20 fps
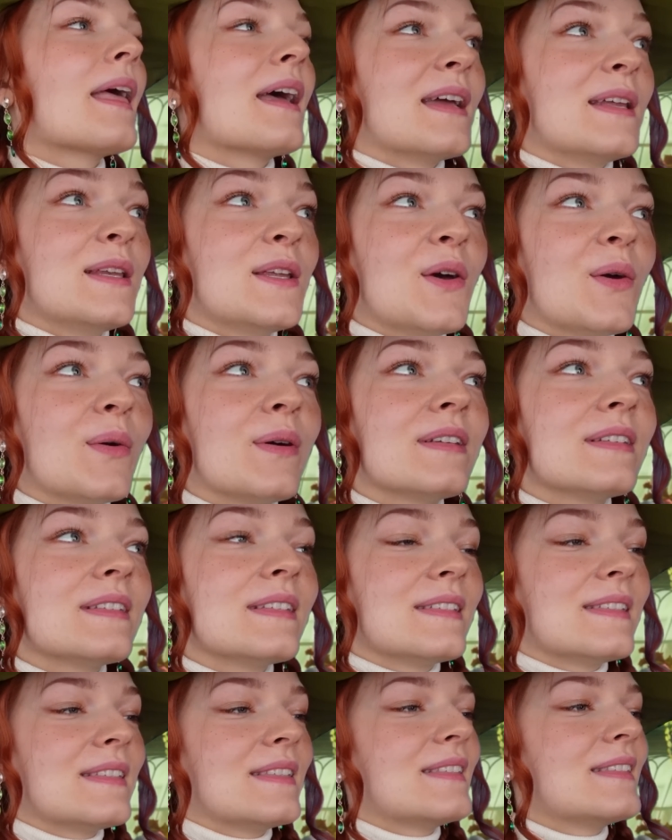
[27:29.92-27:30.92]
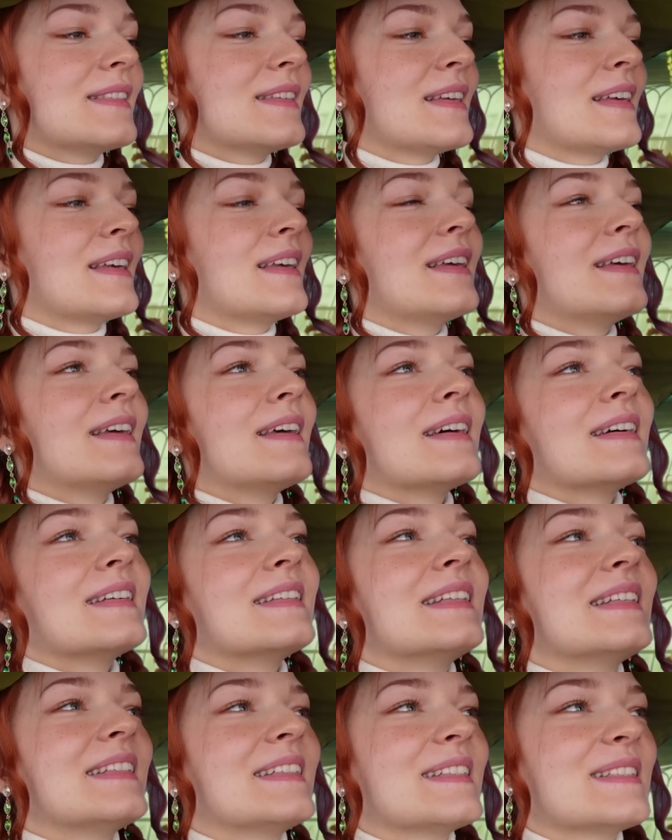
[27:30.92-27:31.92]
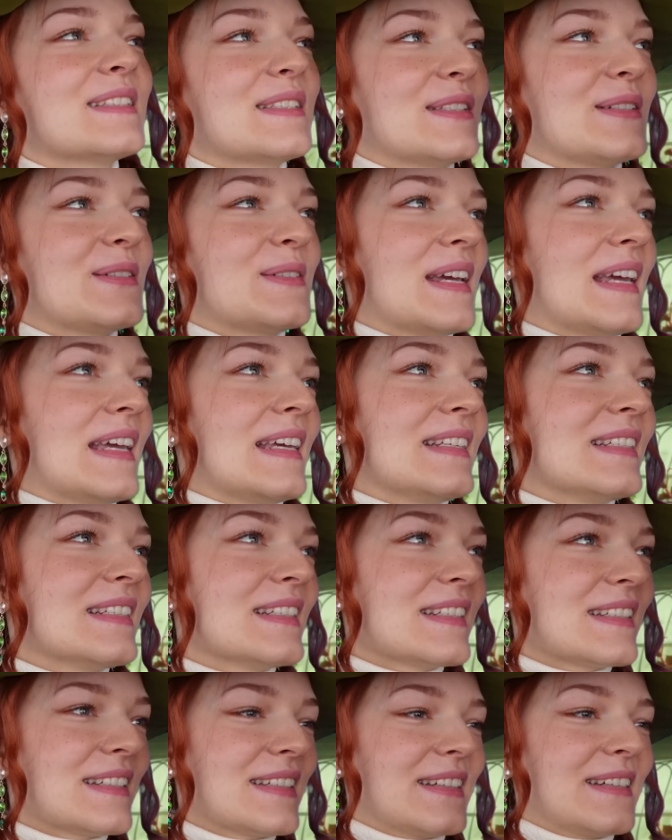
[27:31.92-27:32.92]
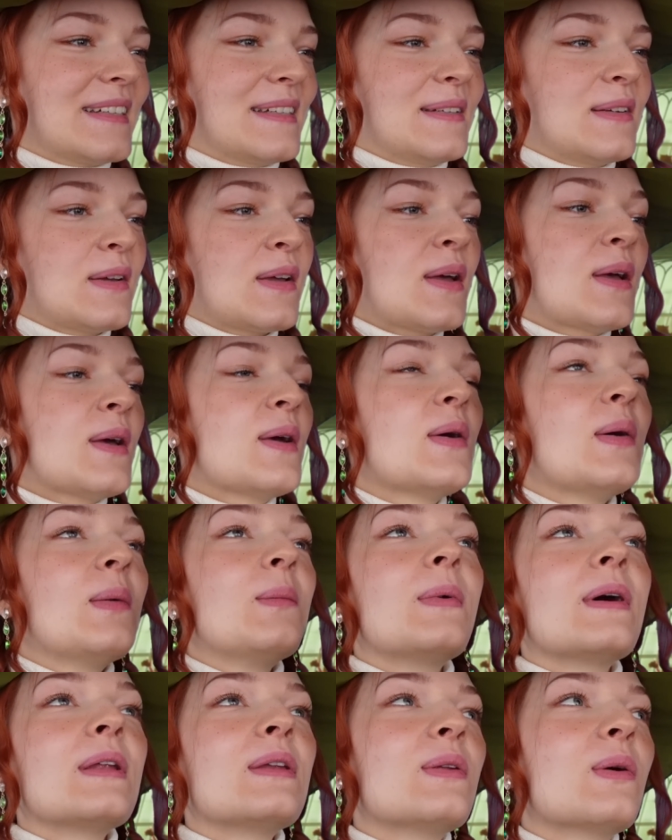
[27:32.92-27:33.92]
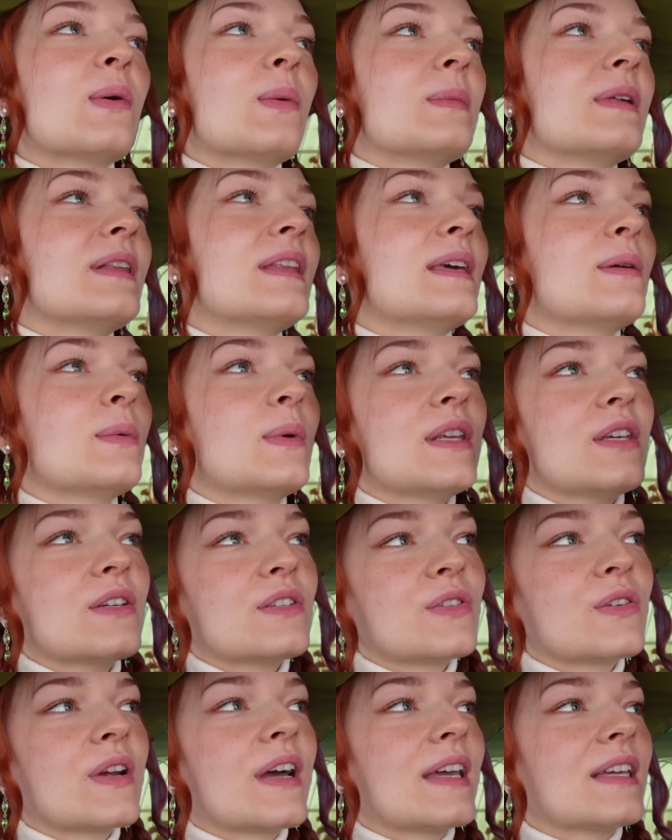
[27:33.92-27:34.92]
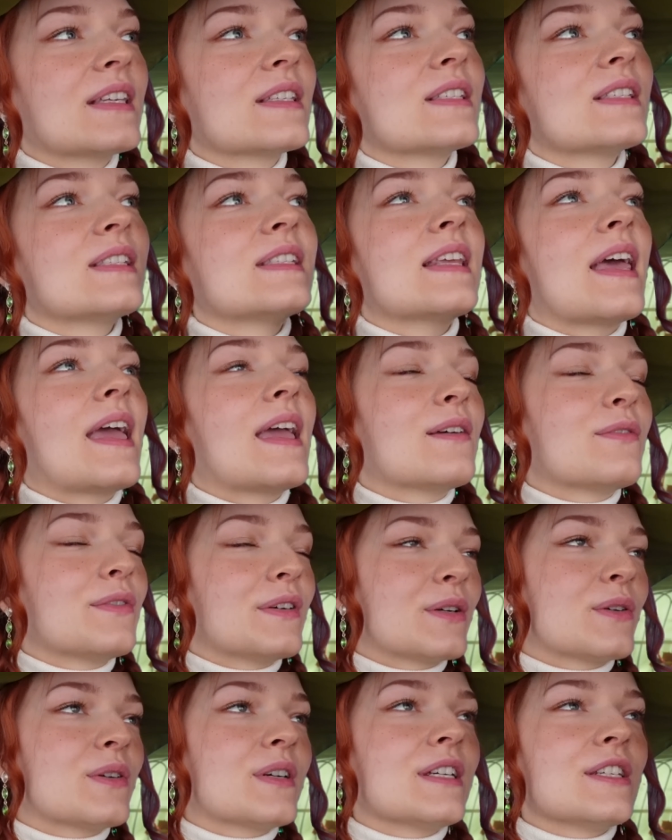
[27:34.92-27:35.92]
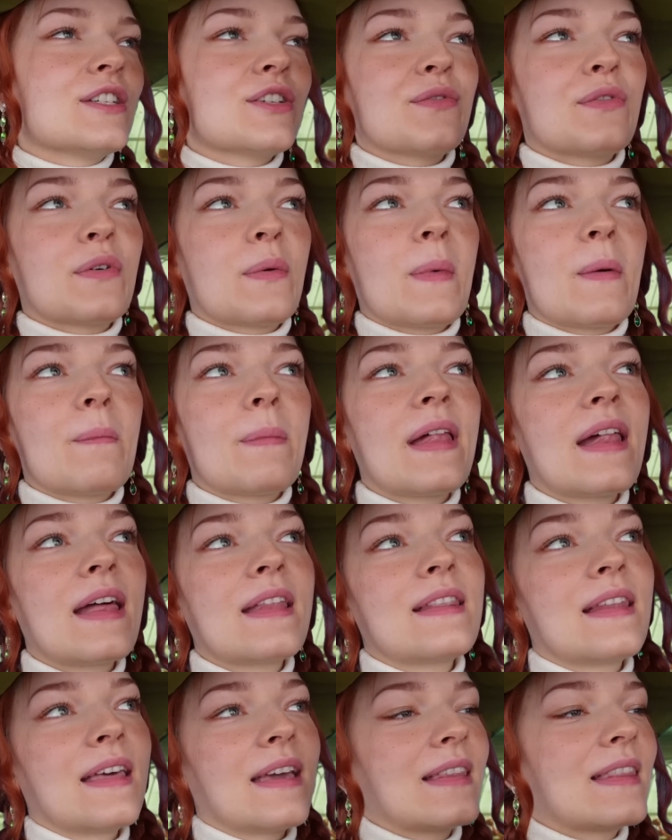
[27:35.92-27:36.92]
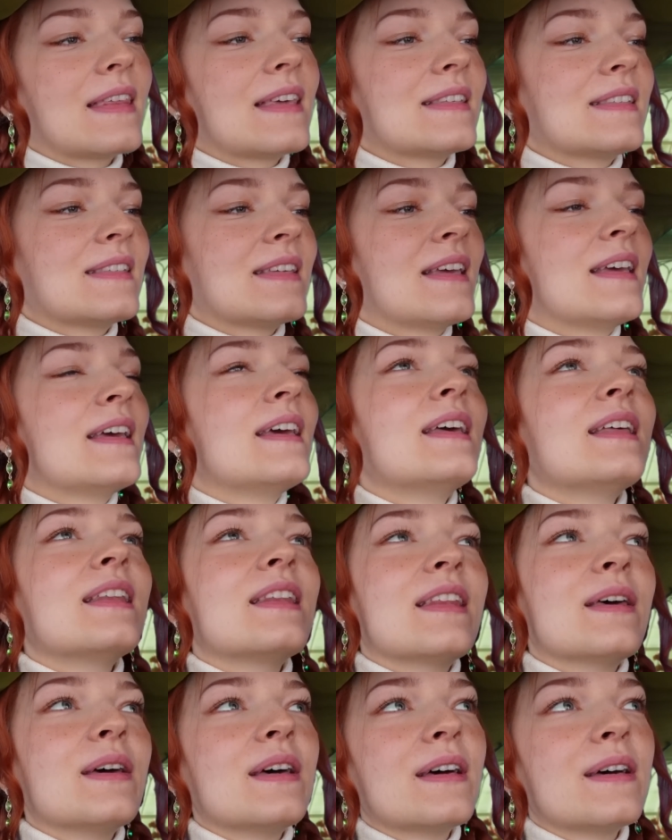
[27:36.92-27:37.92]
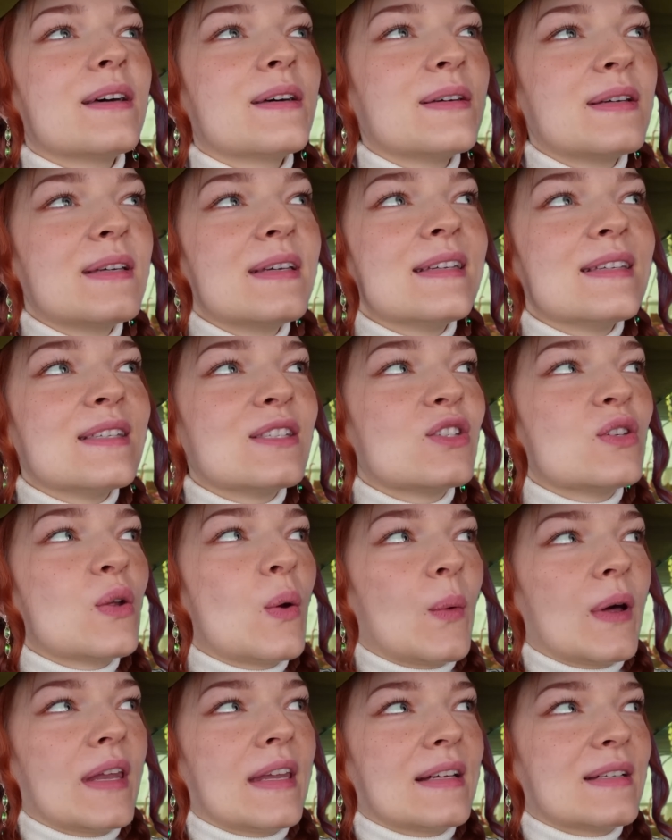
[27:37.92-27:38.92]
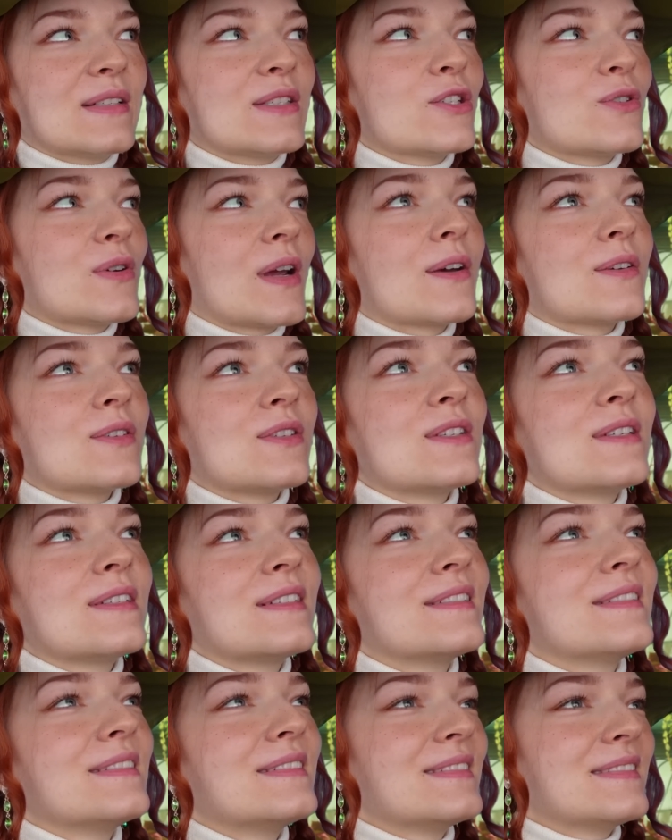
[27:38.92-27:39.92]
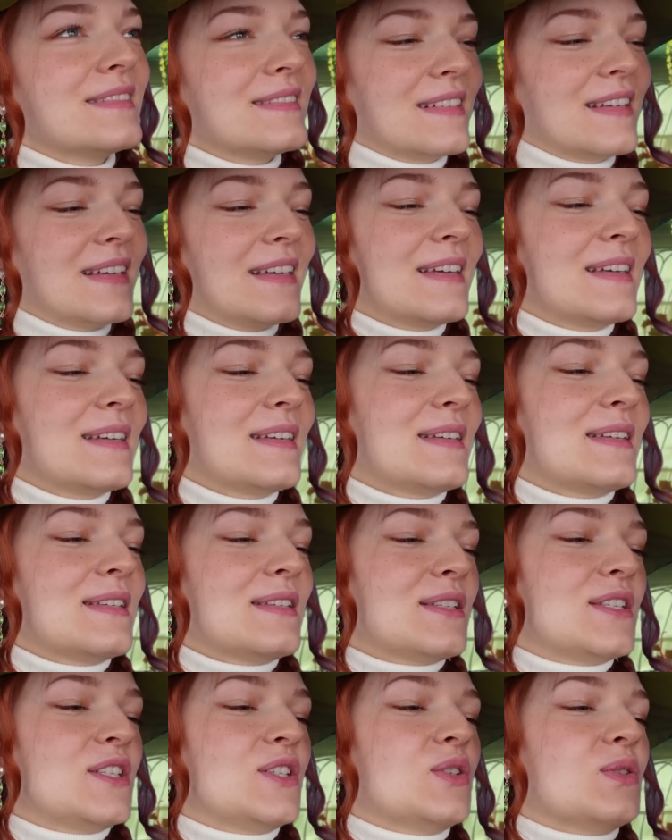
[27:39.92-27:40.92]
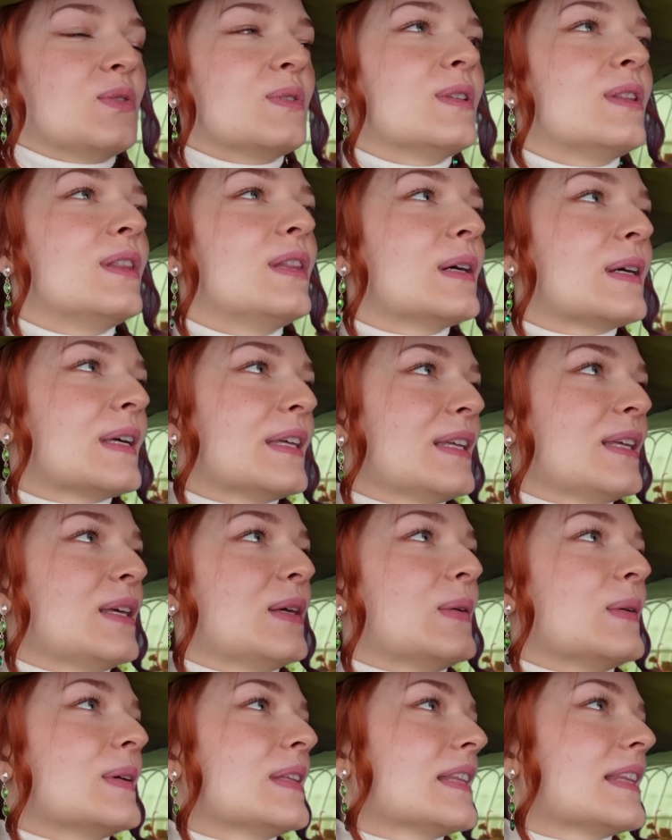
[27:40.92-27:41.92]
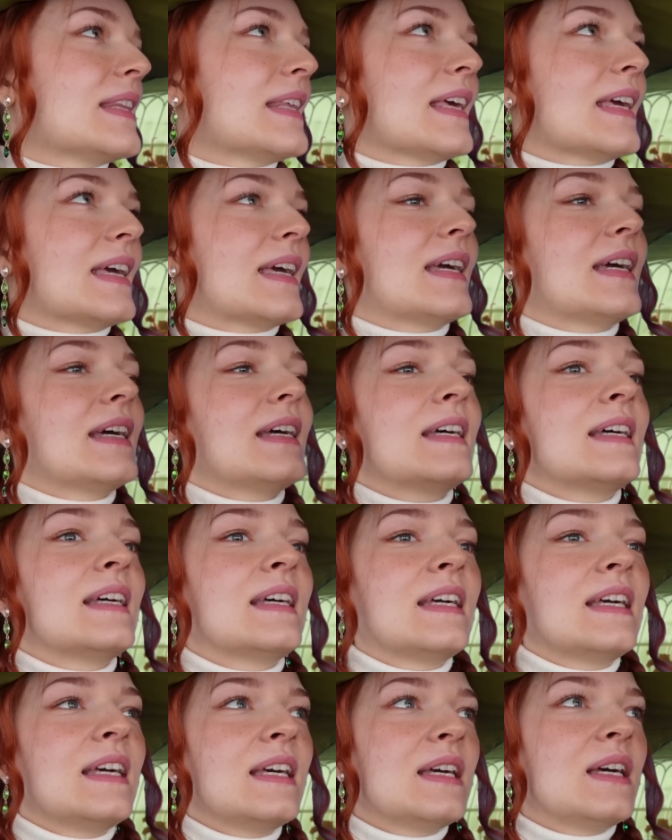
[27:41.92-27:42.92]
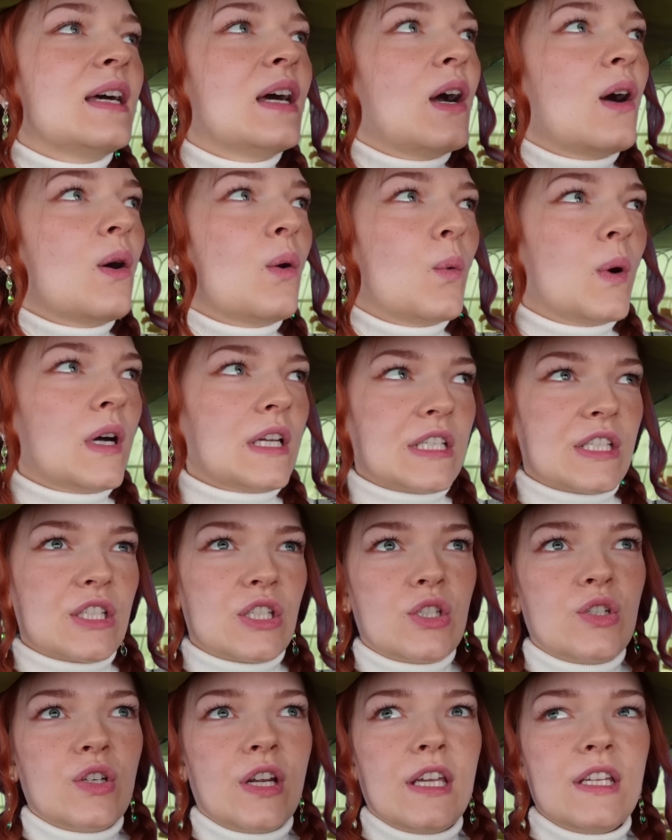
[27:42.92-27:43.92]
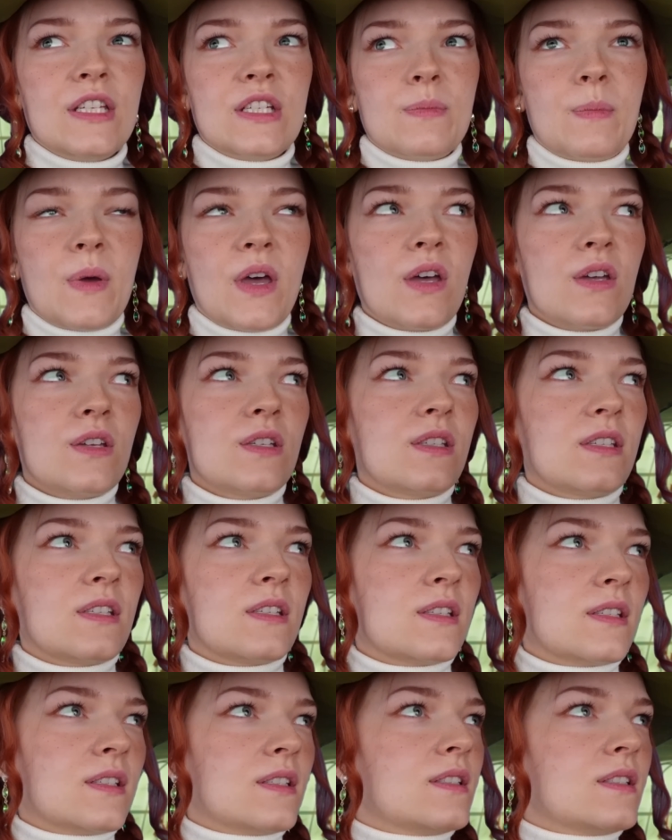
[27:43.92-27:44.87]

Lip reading: I know it is a little strange, but normally when you're trying to save a creature from a plant like this, there is no one else around to look at you and think, what a strange person.